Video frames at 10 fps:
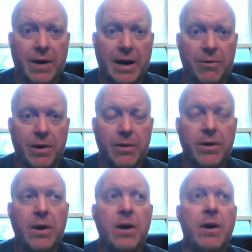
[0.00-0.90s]
and, and that he
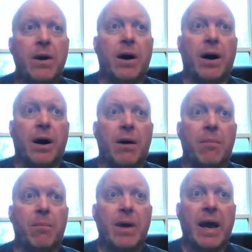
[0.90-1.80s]
tried to start a fire
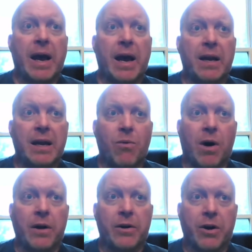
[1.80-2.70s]
with.
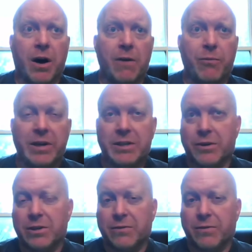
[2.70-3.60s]
Um,
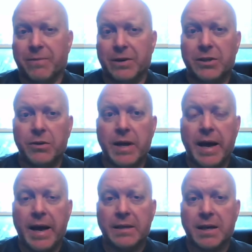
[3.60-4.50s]
and he wandered off.
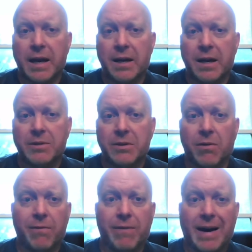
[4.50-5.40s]
We searched for him for
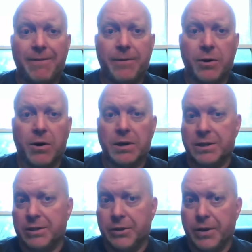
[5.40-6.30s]
two days, ended
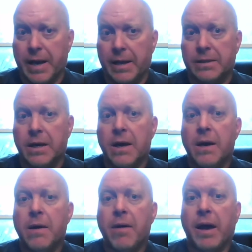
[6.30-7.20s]
up snowing five foot
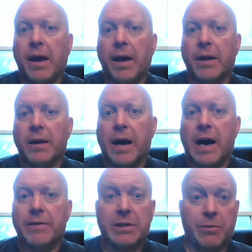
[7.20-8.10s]
on us in two
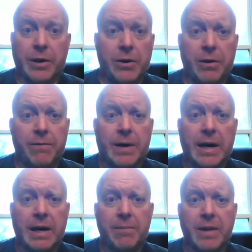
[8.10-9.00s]
days.
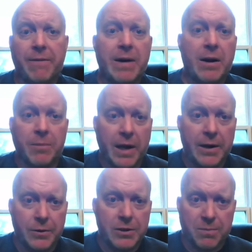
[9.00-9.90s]
And uh, obviously, we
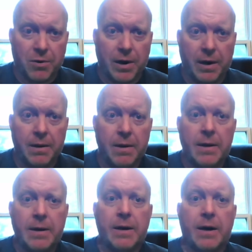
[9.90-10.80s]
couldn't find him. They
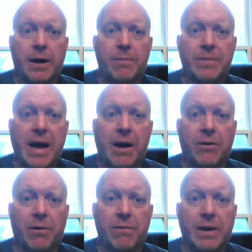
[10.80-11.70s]
found him later in the
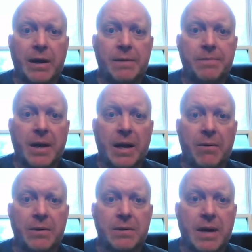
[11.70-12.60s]
spring um,
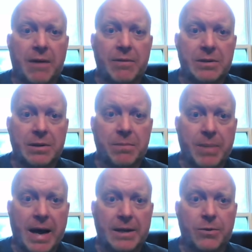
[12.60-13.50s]
down in a ravine,
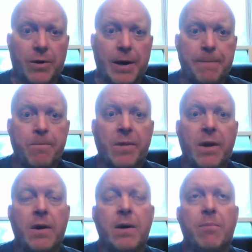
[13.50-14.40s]
and he was
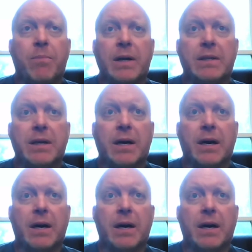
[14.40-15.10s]
obviously passed away.